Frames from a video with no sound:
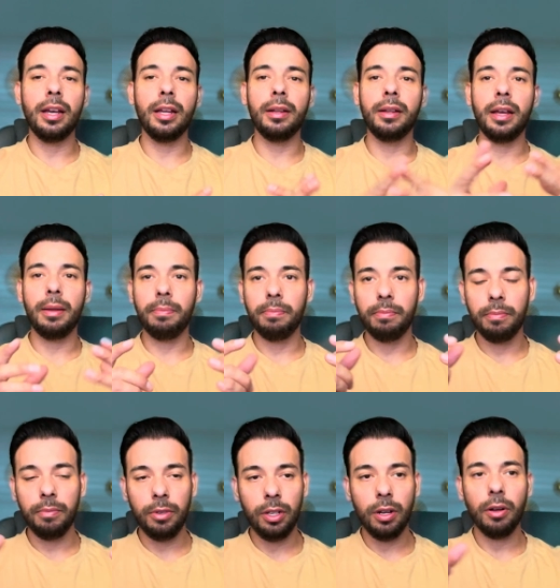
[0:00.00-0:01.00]
and, and
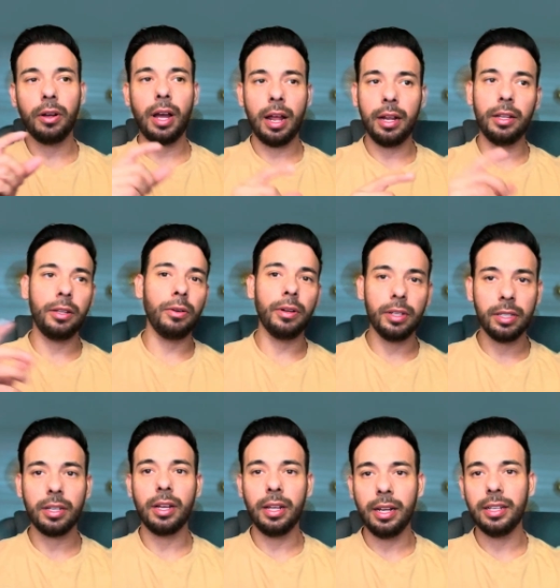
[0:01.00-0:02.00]
you know, kind of do it
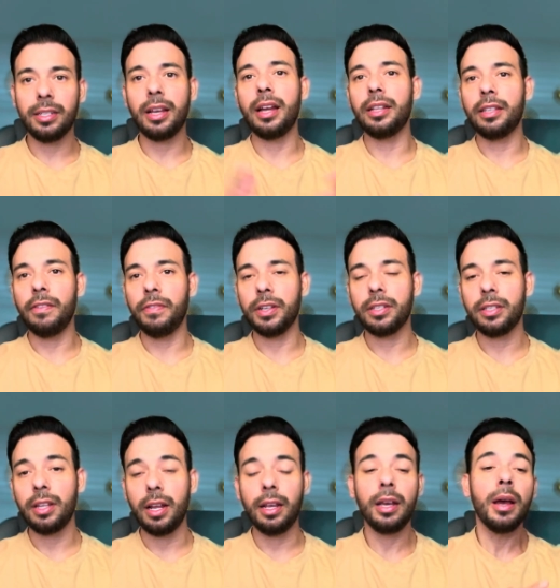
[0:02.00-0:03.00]
in a scientific
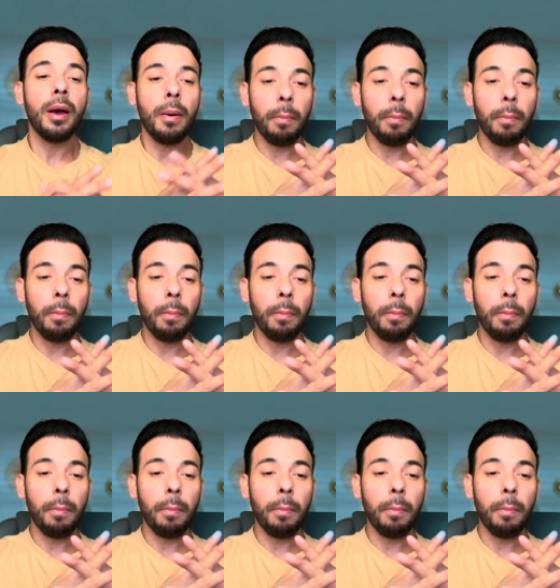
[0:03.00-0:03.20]
study.